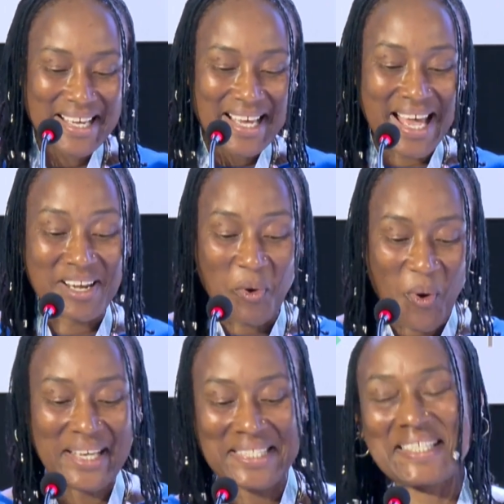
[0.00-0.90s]
and
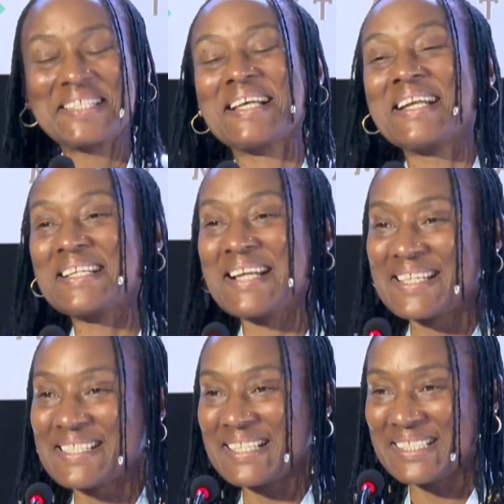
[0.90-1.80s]
quality
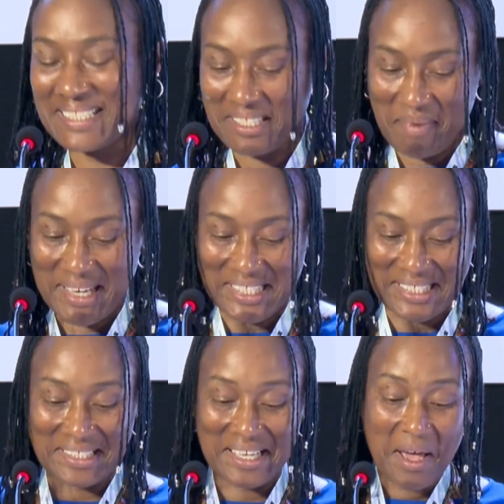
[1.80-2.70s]
standardization, to
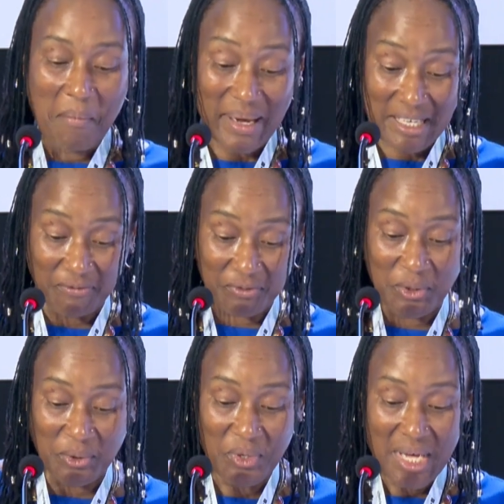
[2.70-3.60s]
mention but a
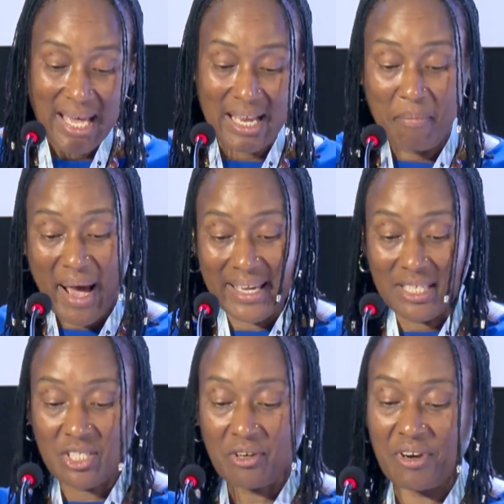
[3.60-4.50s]
few. And by
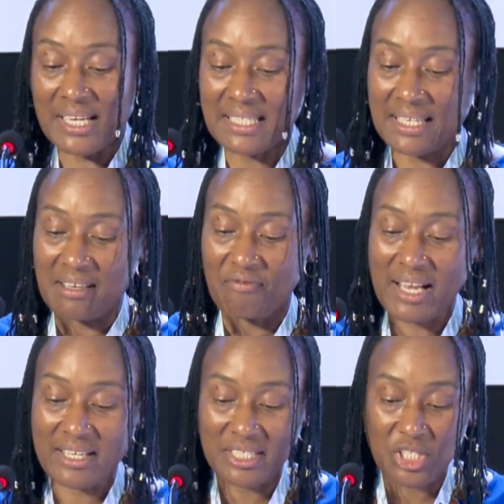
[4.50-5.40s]
integrating the
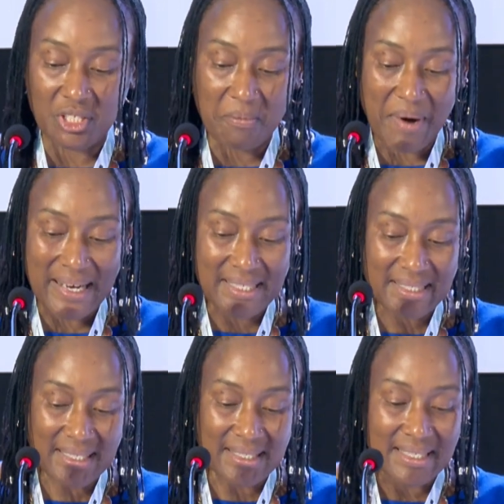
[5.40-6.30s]
value addition
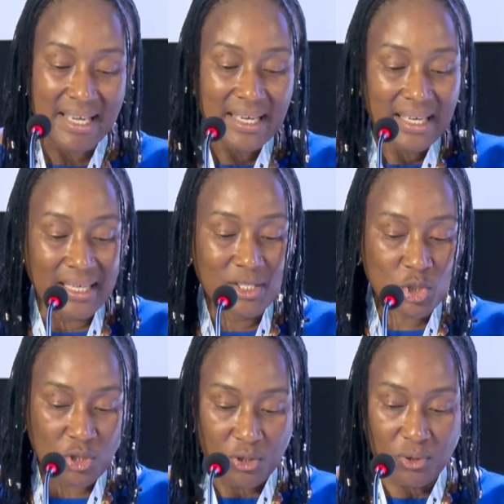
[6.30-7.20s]
practices
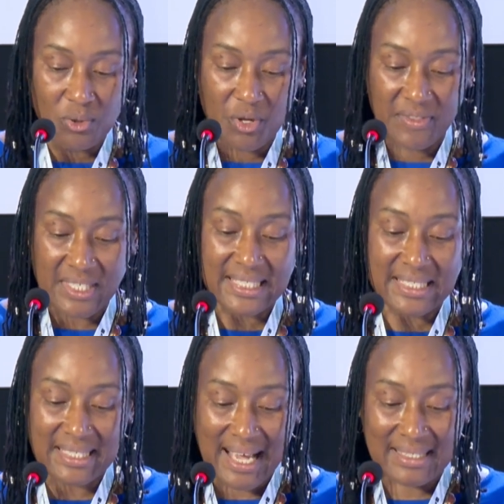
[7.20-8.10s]
into the
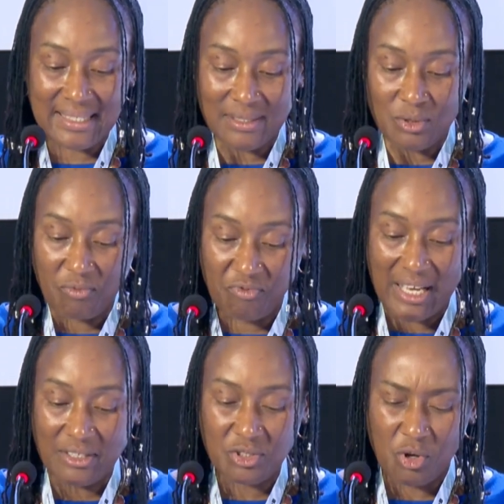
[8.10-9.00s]
standard
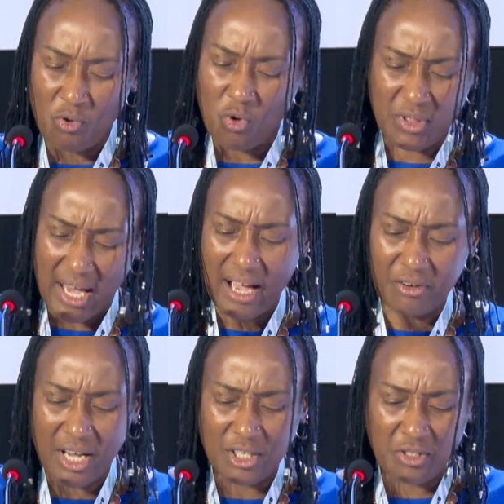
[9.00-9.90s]
value or the
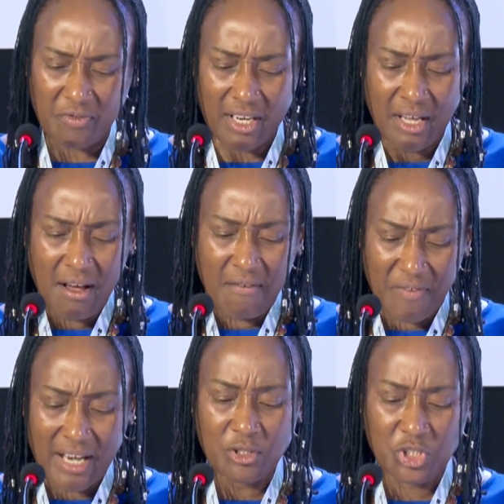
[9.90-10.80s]
agricultural
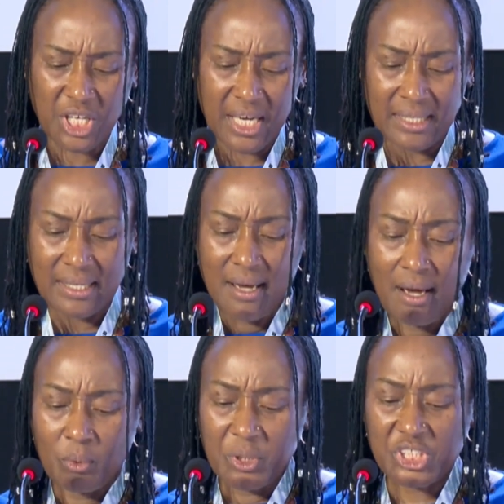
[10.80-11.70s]
value chain,
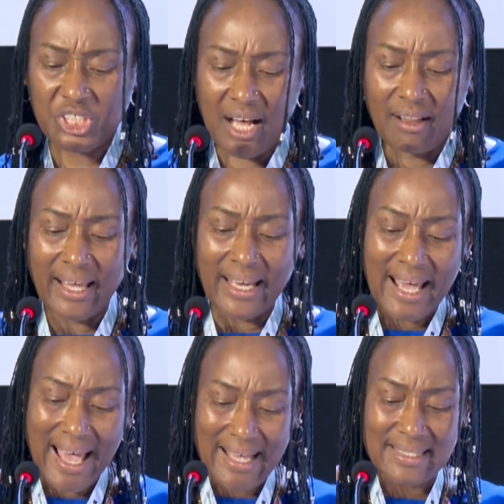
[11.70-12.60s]
we shall
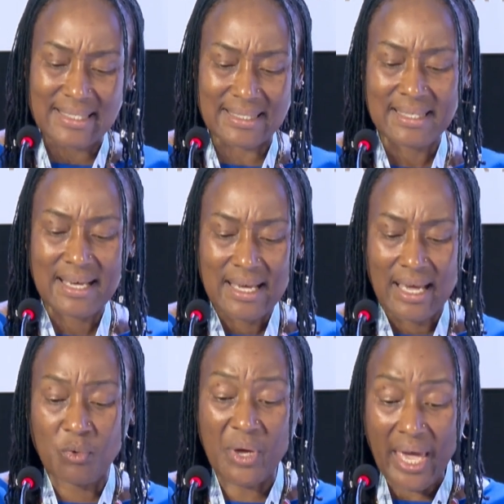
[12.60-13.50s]
enhance
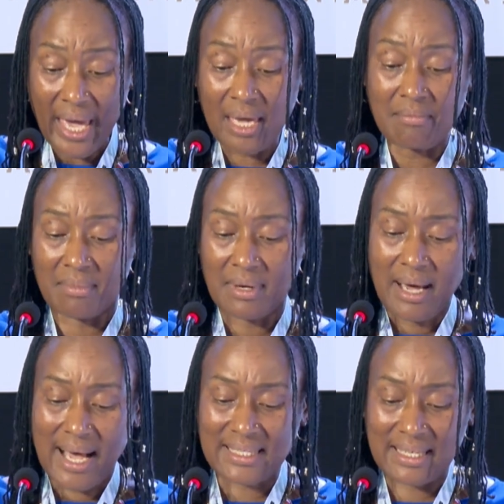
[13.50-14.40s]
and we aim
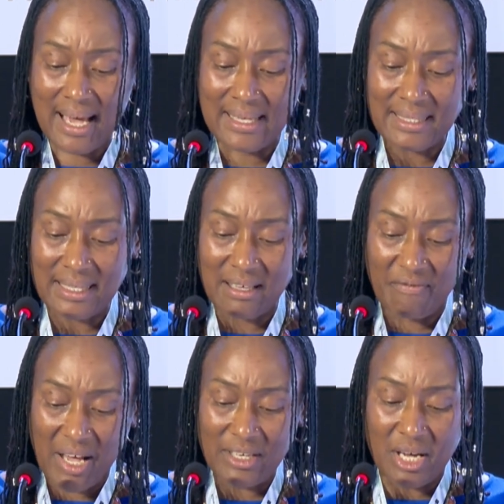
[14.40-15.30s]
at enhancing the
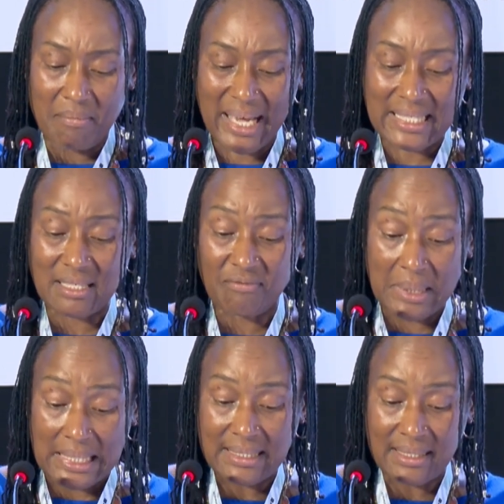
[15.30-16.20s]
value and
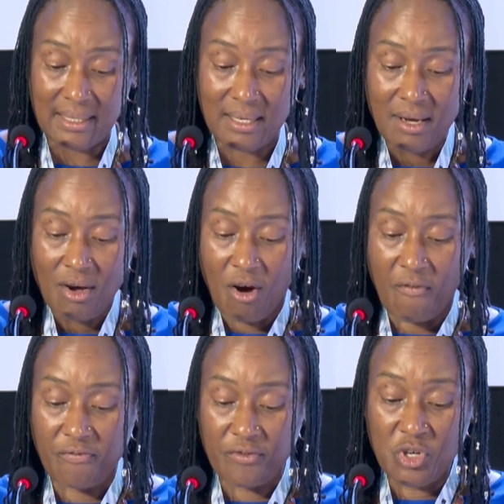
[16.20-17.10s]
marketability
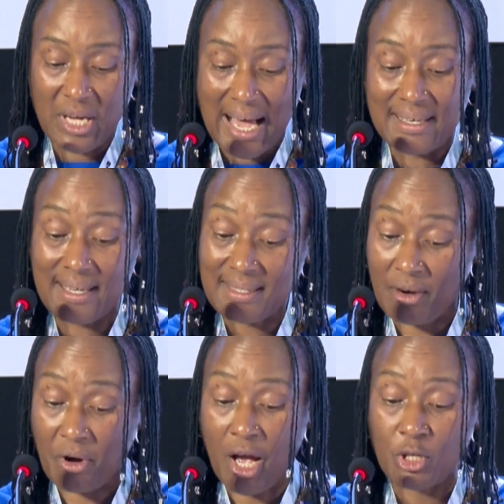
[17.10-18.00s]
of Uganda's
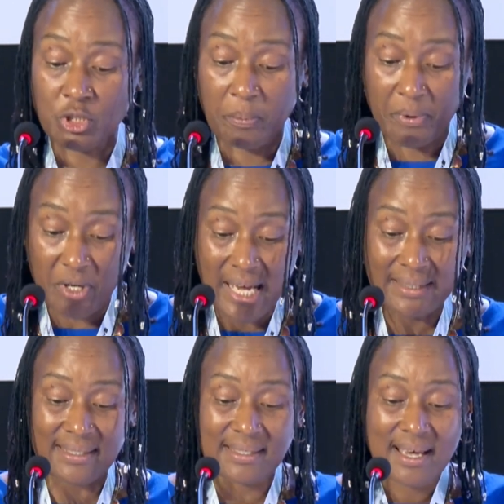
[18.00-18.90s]
agricultural
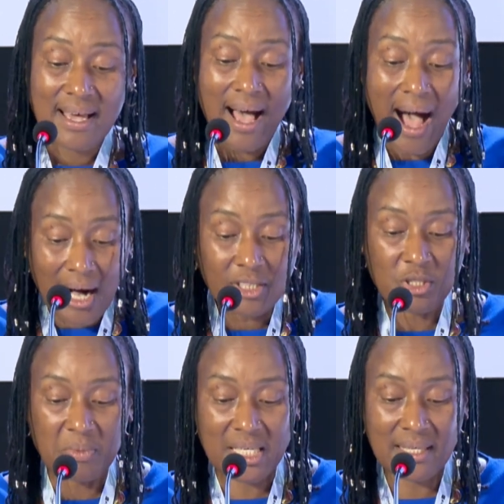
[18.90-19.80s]
products
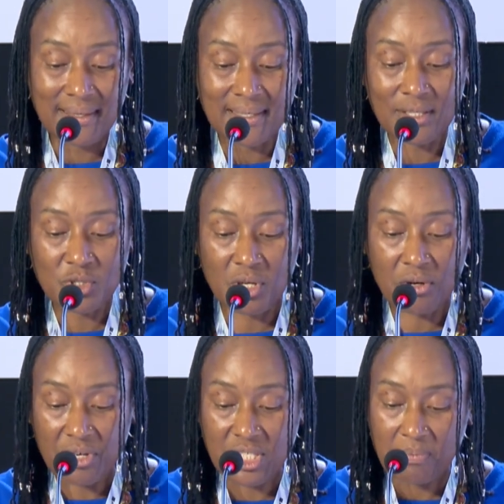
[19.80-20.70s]
ultimately leading to
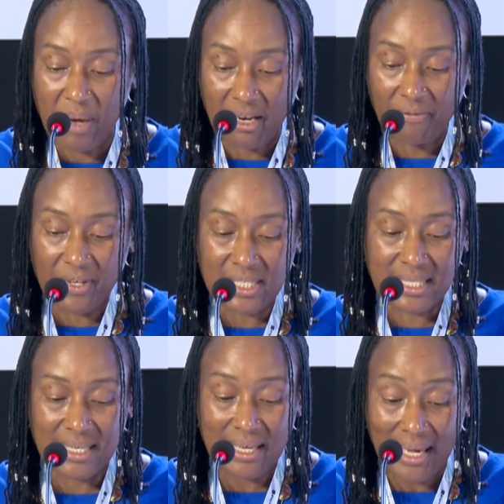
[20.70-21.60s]
increased benefits
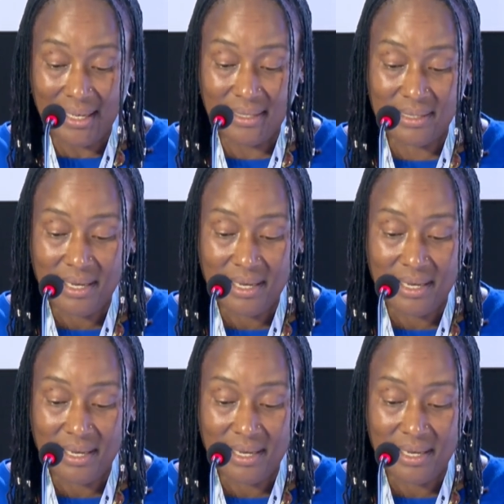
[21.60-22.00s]
and gains